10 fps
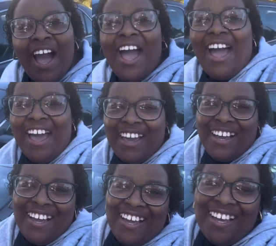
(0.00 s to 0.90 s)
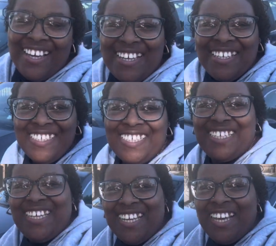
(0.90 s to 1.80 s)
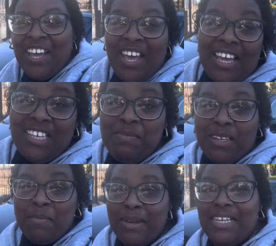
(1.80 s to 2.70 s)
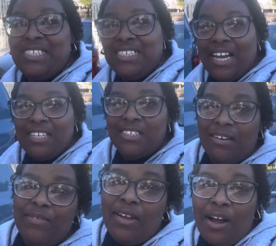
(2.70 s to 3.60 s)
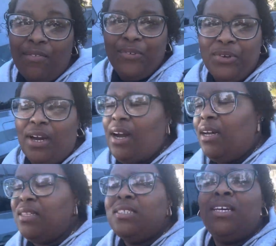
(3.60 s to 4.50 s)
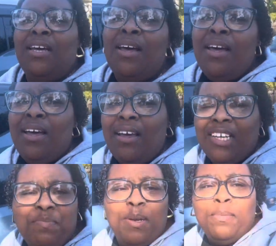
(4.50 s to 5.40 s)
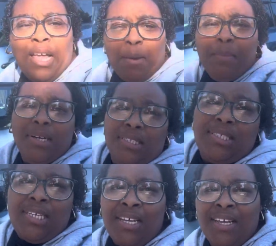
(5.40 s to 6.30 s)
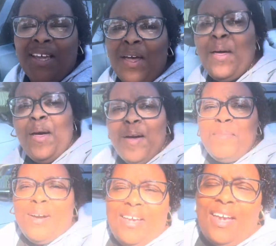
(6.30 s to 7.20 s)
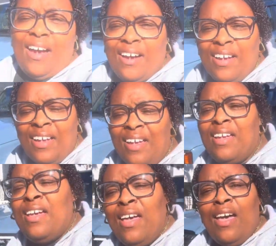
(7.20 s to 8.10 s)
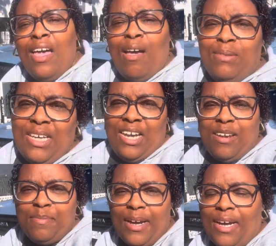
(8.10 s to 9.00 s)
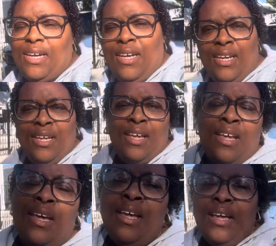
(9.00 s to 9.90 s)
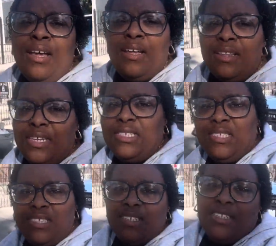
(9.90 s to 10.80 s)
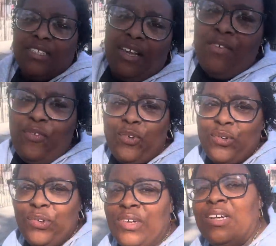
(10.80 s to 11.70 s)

Hi guys. It's been a minute since I did a vlog for you guys. It's been like months. But yeah, I'm taking my nieces and nephew